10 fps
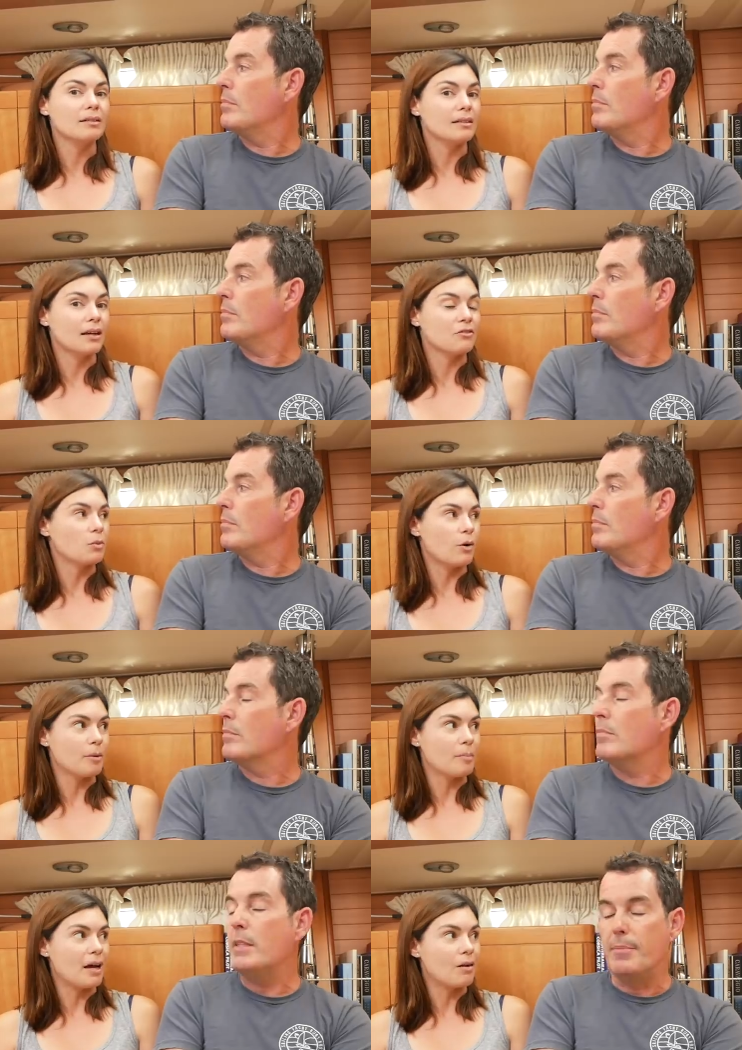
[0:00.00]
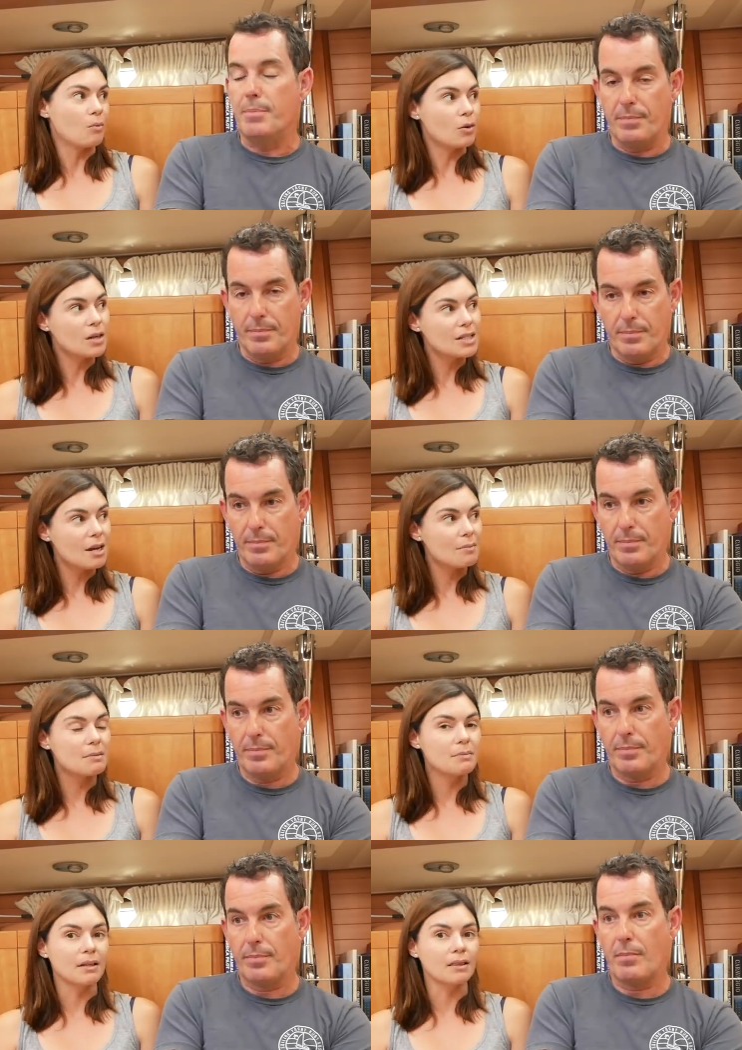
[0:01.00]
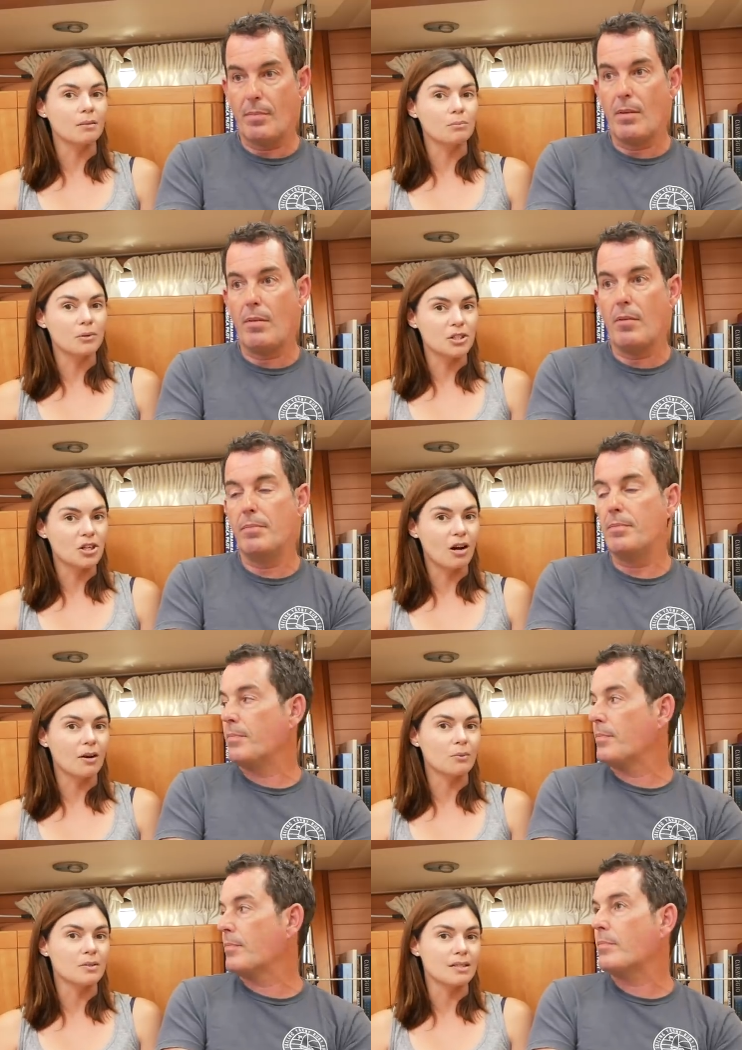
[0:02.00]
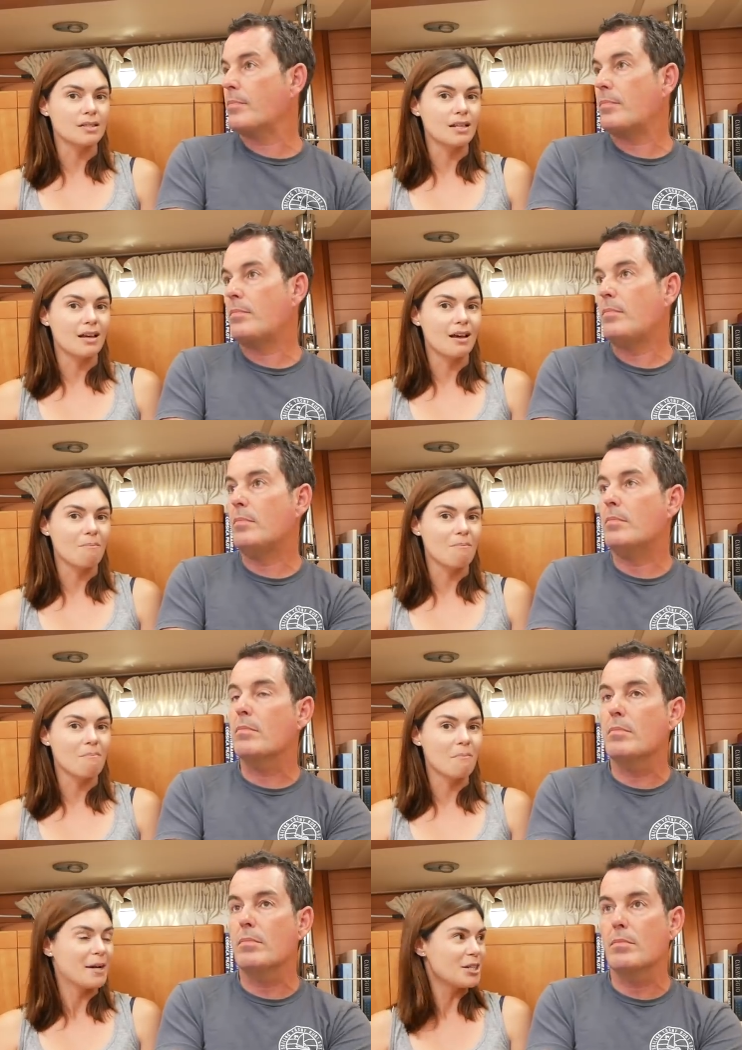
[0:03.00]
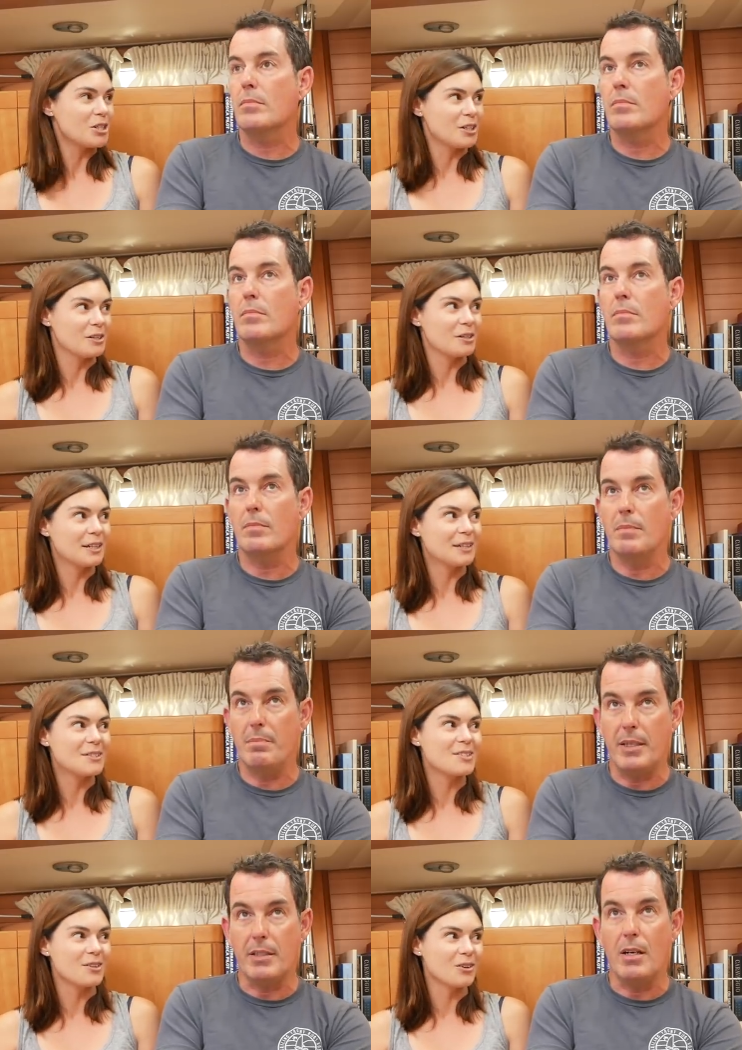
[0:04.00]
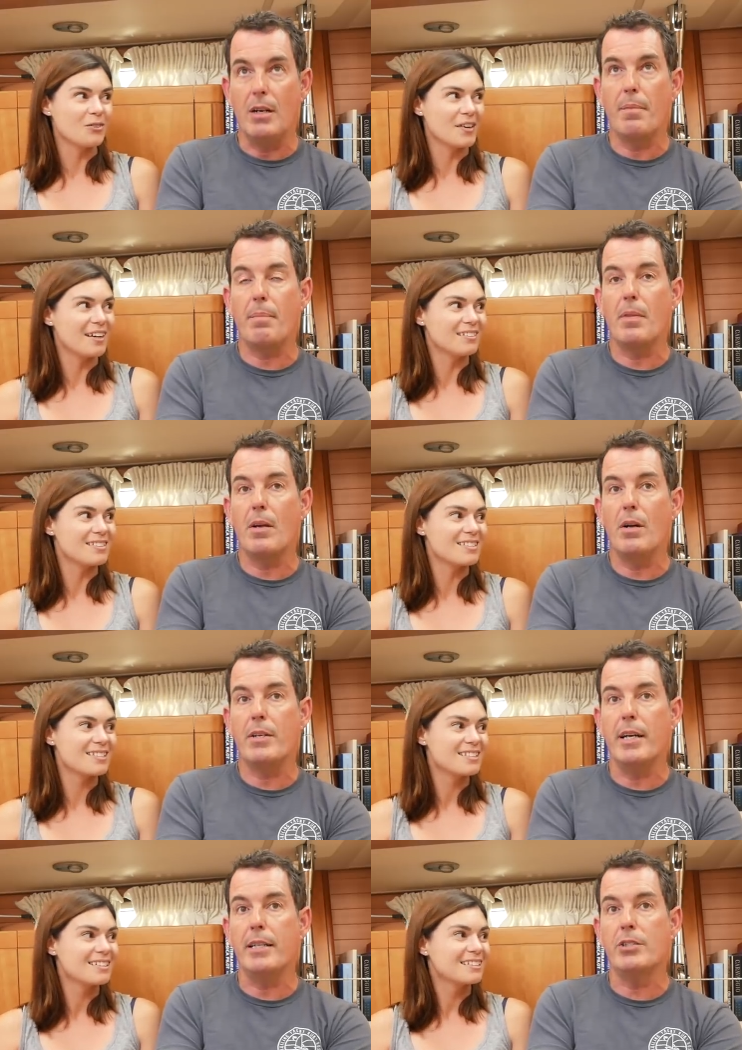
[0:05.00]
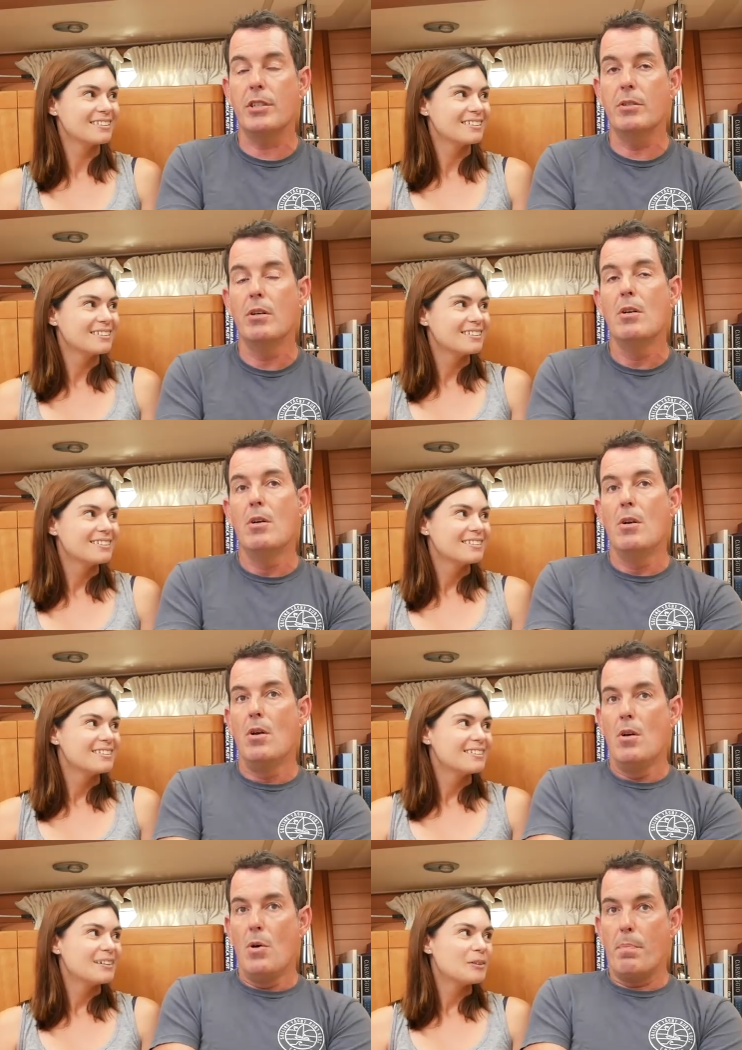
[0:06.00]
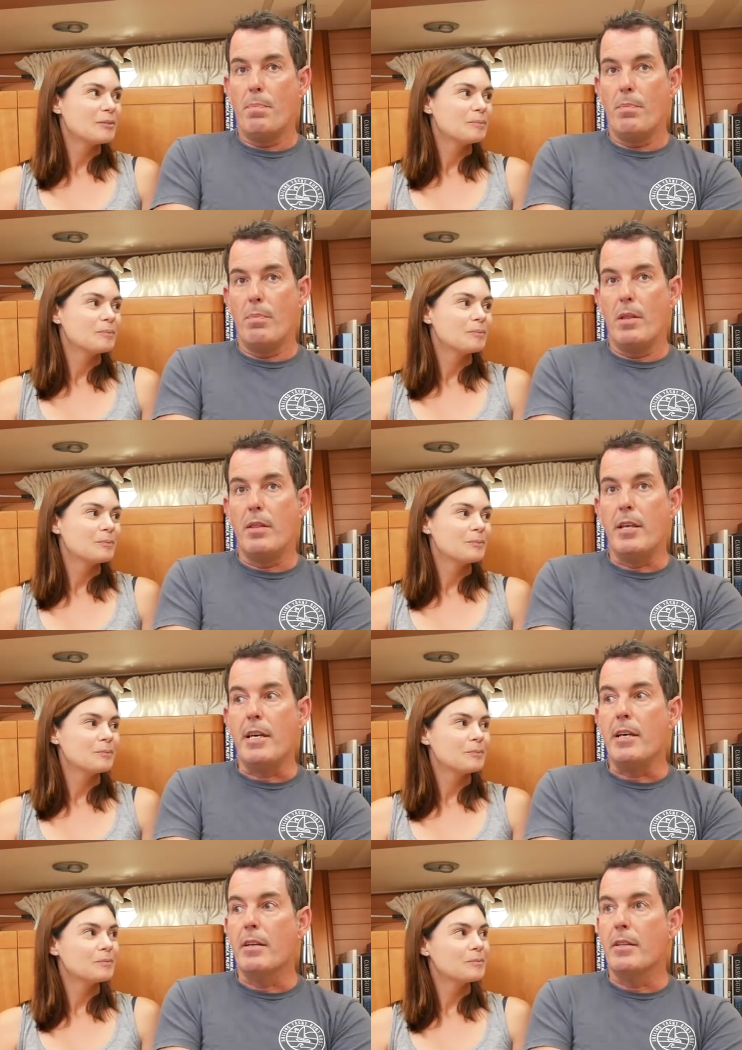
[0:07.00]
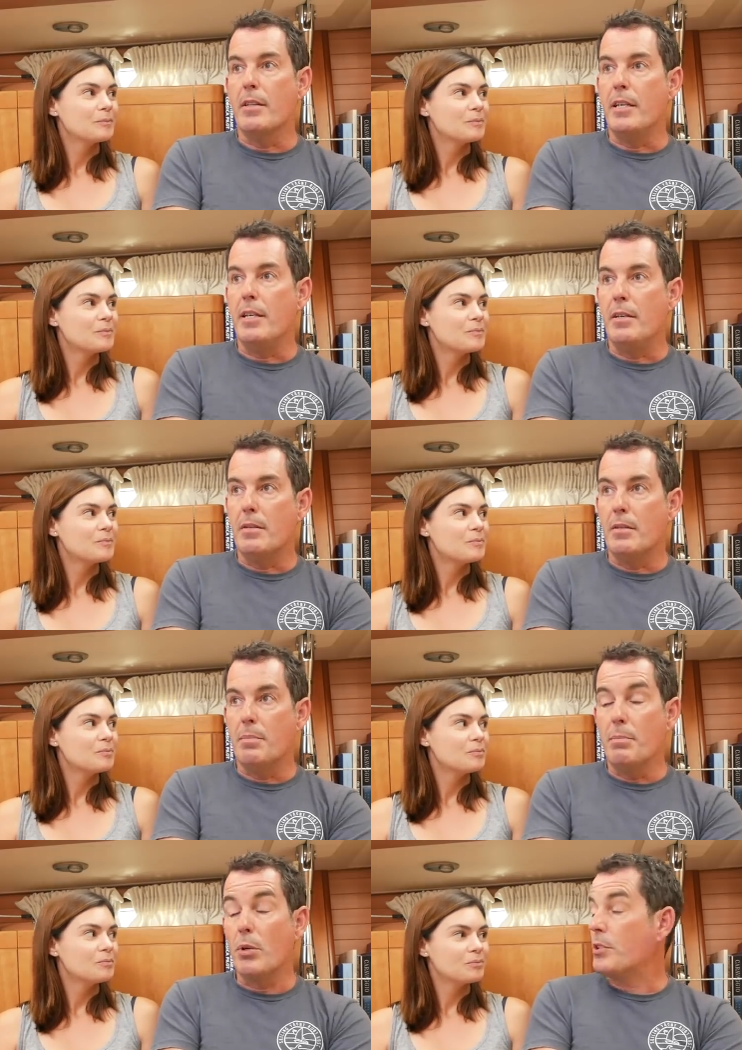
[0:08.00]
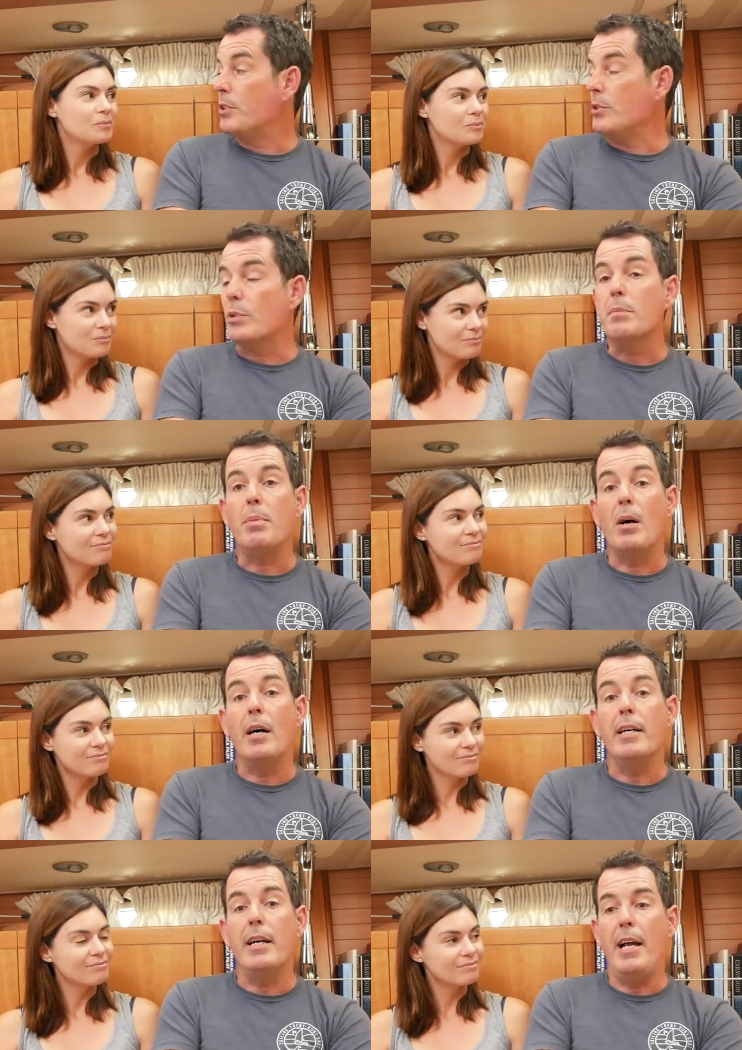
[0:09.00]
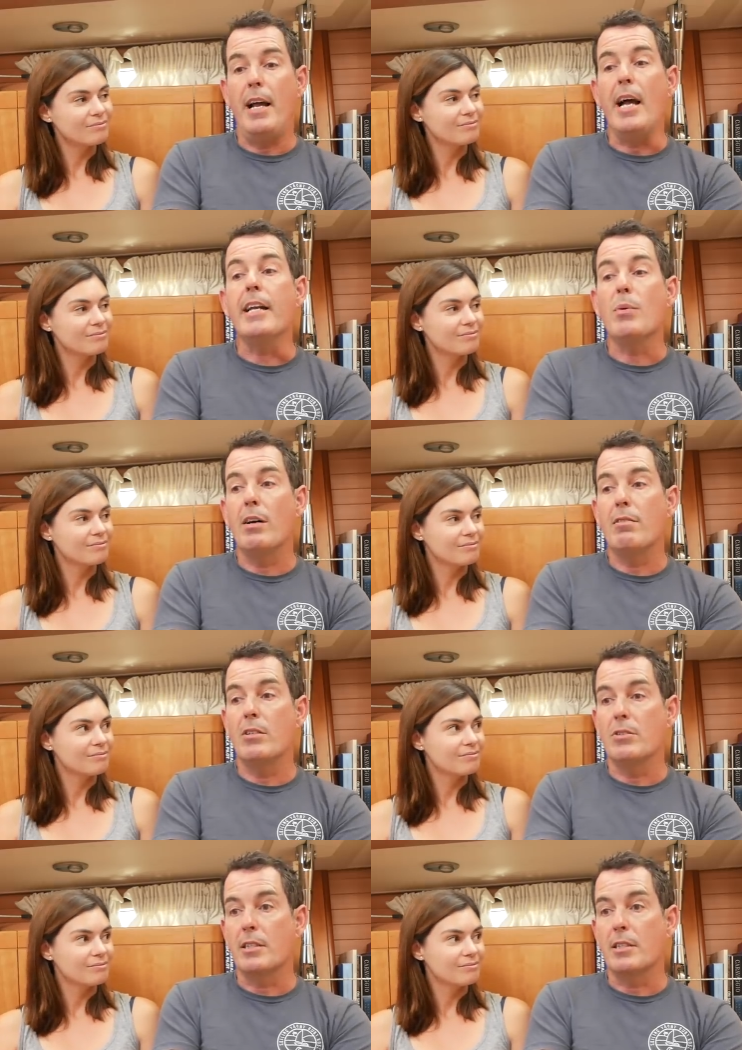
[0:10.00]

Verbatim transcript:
Speaker 1: didn't have to worry about yep. water depth, but the bridge height was a major concern of ours. Okay,
Speaker 2: so the the books that you can buy anywhere along the